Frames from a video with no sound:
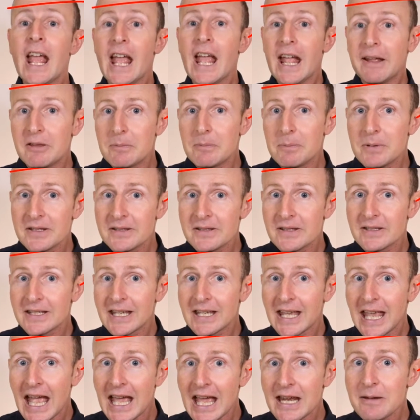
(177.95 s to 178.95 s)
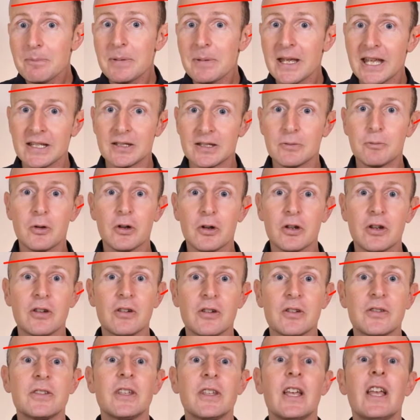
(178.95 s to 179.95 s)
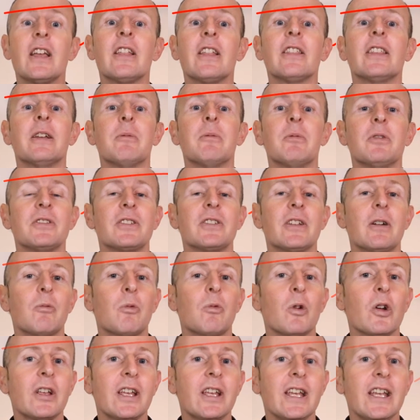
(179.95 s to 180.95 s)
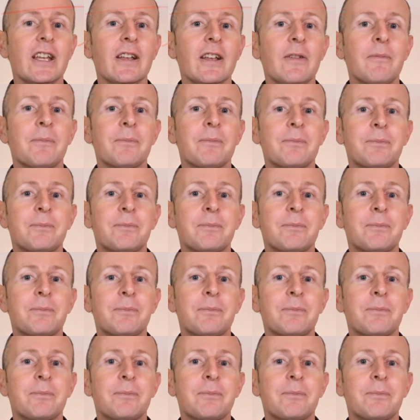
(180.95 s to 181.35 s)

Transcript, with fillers: If the business can't pay its workers, they will stop working.